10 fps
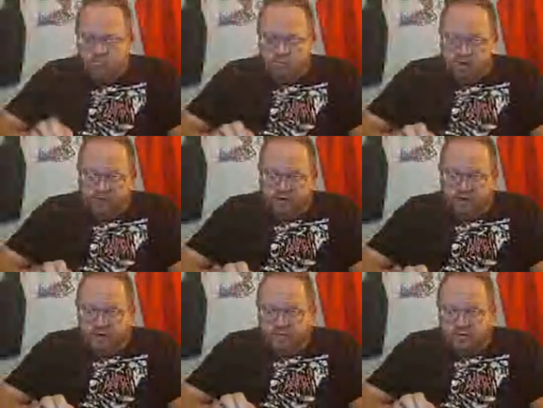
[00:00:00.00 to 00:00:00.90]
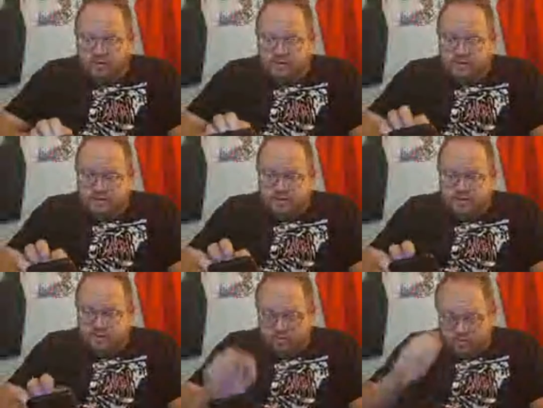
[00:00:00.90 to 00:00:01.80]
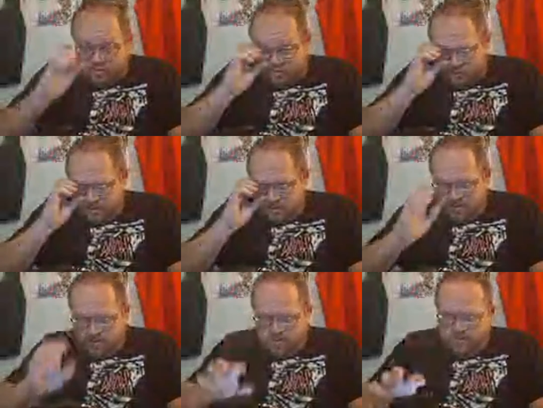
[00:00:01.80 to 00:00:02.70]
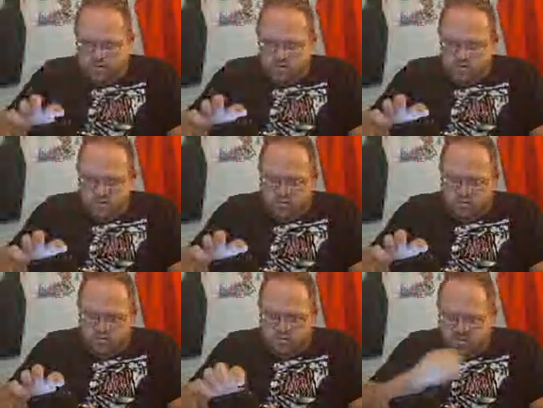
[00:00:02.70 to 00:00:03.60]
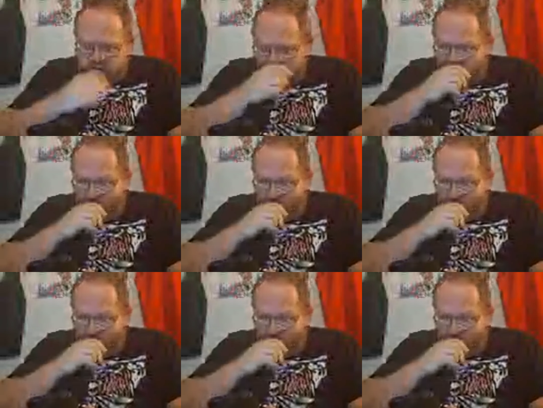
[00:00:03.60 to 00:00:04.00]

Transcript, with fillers: places? Wherever the hell he wants. Uh, Ever say. It's a little off